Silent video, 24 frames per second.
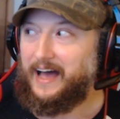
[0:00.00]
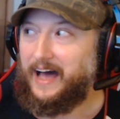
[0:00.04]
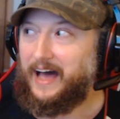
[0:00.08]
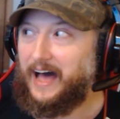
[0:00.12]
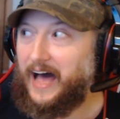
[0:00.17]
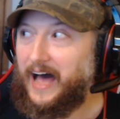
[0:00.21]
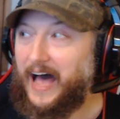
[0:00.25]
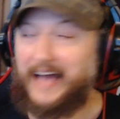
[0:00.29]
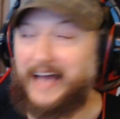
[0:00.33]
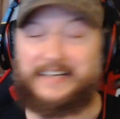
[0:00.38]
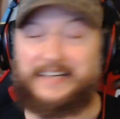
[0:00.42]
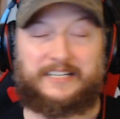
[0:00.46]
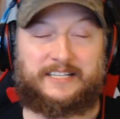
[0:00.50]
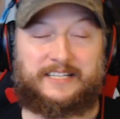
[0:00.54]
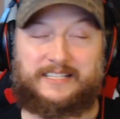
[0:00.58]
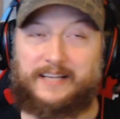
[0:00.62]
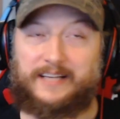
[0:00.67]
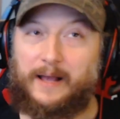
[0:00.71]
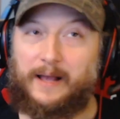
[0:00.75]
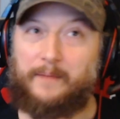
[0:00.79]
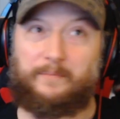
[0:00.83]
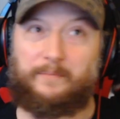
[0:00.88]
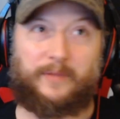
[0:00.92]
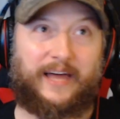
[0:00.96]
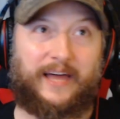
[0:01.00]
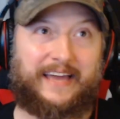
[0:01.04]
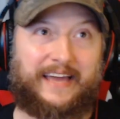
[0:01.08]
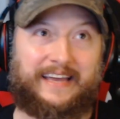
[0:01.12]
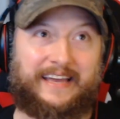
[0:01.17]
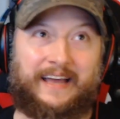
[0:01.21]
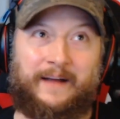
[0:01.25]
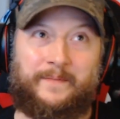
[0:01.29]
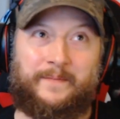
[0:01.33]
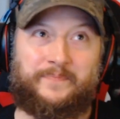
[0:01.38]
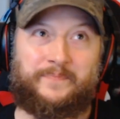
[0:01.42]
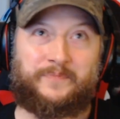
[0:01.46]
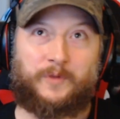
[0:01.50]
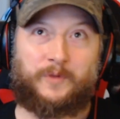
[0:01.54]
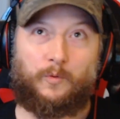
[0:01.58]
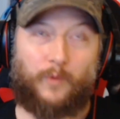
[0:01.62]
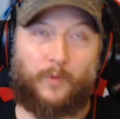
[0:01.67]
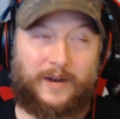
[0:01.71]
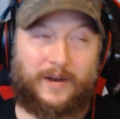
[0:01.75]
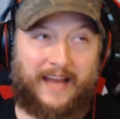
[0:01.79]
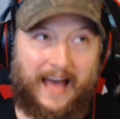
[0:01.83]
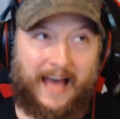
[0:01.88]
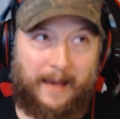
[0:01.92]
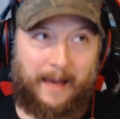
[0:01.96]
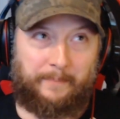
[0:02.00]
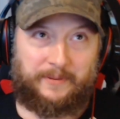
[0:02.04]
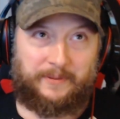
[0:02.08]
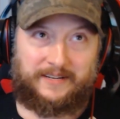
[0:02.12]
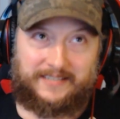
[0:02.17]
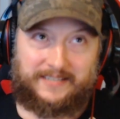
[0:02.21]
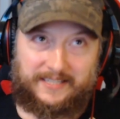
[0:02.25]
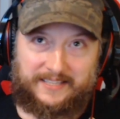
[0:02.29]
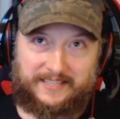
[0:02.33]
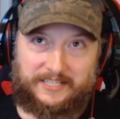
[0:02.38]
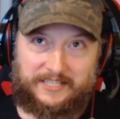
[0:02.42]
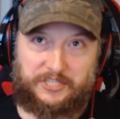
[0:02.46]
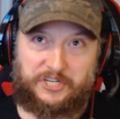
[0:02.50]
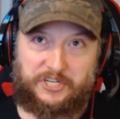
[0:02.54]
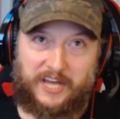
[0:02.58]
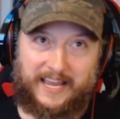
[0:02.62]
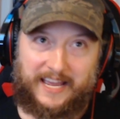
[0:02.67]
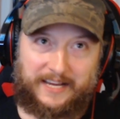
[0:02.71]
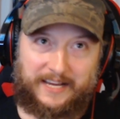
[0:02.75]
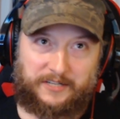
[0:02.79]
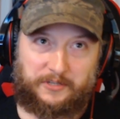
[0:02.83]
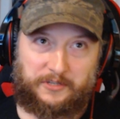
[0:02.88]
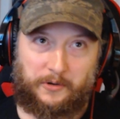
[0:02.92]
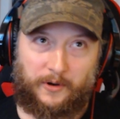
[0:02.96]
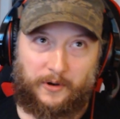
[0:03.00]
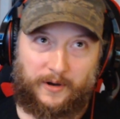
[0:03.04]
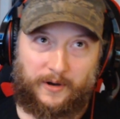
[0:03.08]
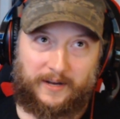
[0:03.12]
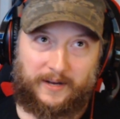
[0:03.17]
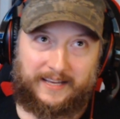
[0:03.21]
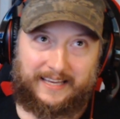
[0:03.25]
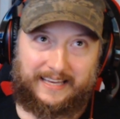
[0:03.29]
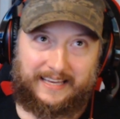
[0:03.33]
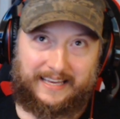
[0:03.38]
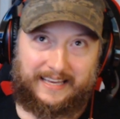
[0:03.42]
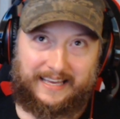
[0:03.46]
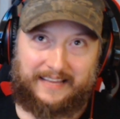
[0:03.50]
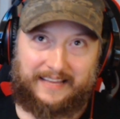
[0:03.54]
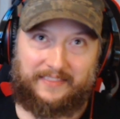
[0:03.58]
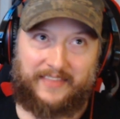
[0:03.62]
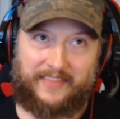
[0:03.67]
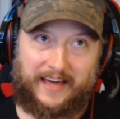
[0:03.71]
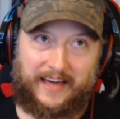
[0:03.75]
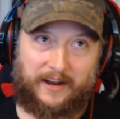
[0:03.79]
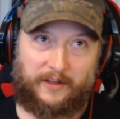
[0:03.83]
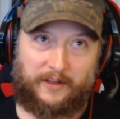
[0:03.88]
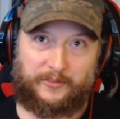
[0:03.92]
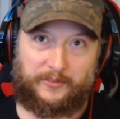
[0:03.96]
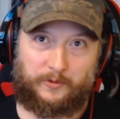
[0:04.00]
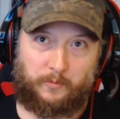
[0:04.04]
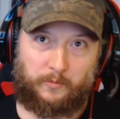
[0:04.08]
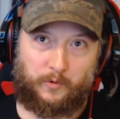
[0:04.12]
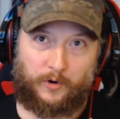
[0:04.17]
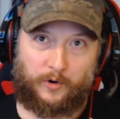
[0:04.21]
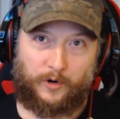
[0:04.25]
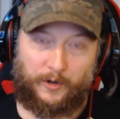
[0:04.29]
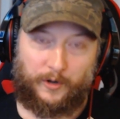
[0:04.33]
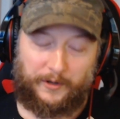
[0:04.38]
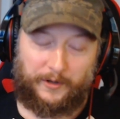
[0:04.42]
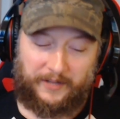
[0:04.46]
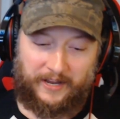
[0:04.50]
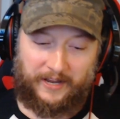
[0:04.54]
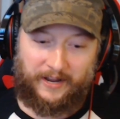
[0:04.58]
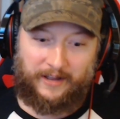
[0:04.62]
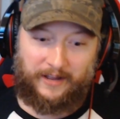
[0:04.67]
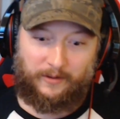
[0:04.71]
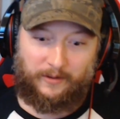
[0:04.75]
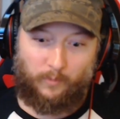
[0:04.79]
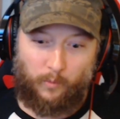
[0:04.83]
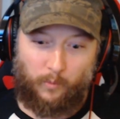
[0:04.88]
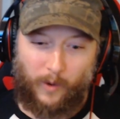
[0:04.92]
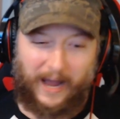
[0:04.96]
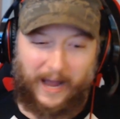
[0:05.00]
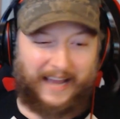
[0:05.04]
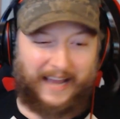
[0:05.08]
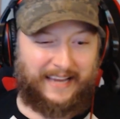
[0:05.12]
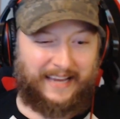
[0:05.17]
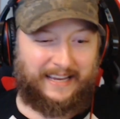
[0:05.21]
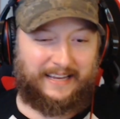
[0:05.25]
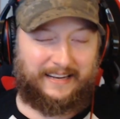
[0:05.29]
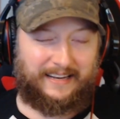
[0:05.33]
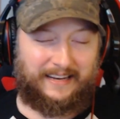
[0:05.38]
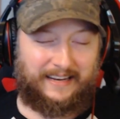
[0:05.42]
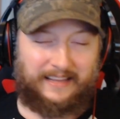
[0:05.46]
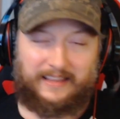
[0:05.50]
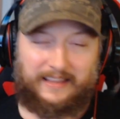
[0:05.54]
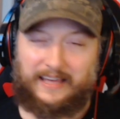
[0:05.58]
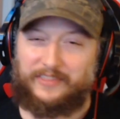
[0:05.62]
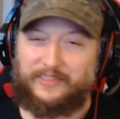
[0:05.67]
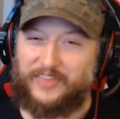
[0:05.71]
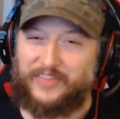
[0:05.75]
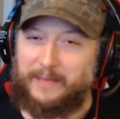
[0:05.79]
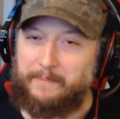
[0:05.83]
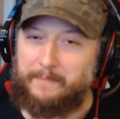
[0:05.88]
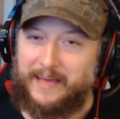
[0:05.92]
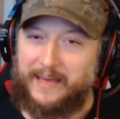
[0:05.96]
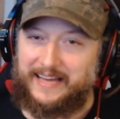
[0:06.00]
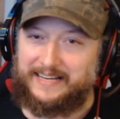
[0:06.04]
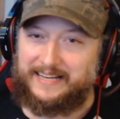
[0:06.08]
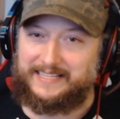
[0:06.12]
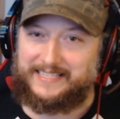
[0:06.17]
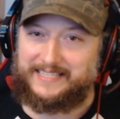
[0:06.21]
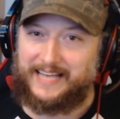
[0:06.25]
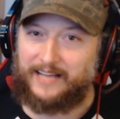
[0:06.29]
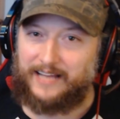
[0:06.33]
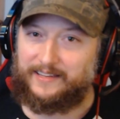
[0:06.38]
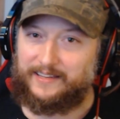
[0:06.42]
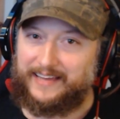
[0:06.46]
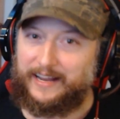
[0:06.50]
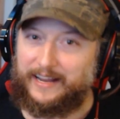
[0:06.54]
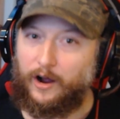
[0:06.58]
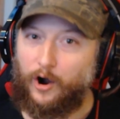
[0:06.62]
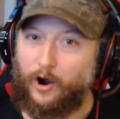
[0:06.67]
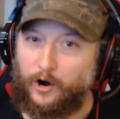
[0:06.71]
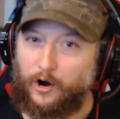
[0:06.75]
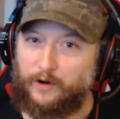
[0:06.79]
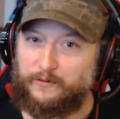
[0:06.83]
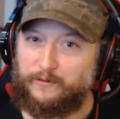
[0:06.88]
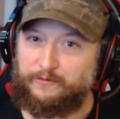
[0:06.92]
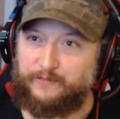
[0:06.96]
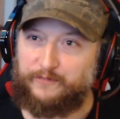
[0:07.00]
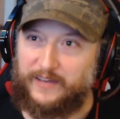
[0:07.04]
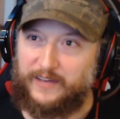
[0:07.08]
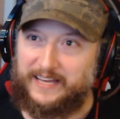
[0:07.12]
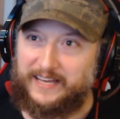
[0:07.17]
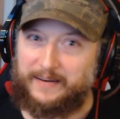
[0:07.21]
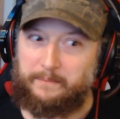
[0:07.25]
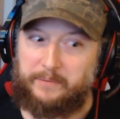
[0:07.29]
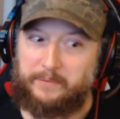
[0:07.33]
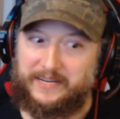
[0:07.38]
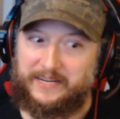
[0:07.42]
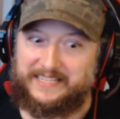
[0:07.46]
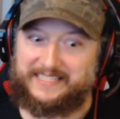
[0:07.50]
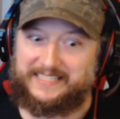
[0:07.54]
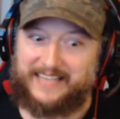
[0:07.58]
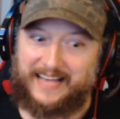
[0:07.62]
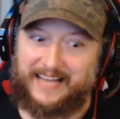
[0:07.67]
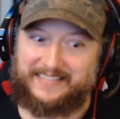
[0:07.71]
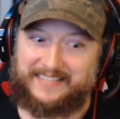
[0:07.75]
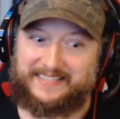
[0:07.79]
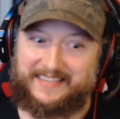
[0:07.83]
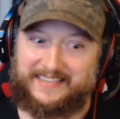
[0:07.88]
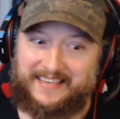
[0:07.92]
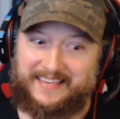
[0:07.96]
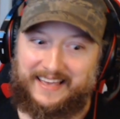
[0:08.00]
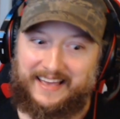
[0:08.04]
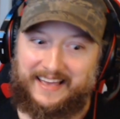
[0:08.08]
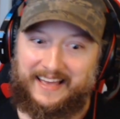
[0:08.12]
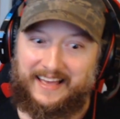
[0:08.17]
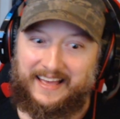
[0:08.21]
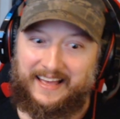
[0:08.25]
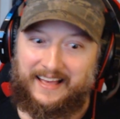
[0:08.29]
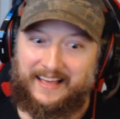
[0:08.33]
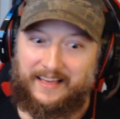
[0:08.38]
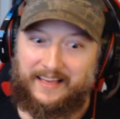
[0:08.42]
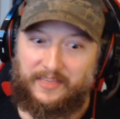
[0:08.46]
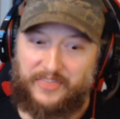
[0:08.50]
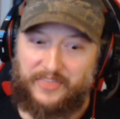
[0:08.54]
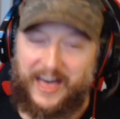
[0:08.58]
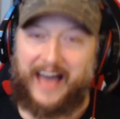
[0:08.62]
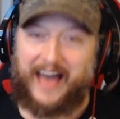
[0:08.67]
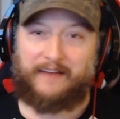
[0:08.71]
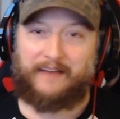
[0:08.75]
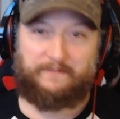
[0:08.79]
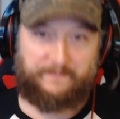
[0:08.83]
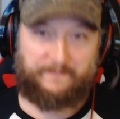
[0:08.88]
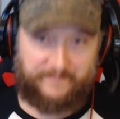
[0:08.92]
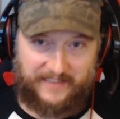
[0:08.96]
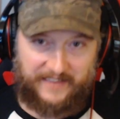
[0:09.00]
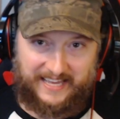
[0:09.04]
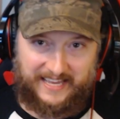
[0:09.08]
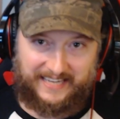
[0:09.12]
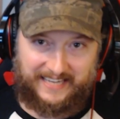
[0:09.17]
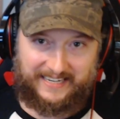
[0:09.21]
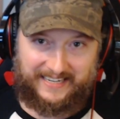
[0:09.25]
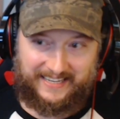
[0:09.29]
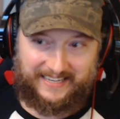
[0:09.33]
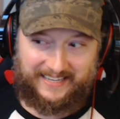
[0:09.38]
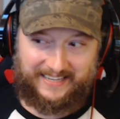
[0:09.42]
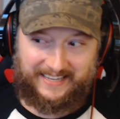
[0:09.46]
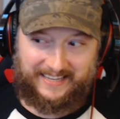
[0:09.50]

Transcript: I just am like, what happened to the Jake dog in that other world? Why they made it sound like our Finn possessed that Finn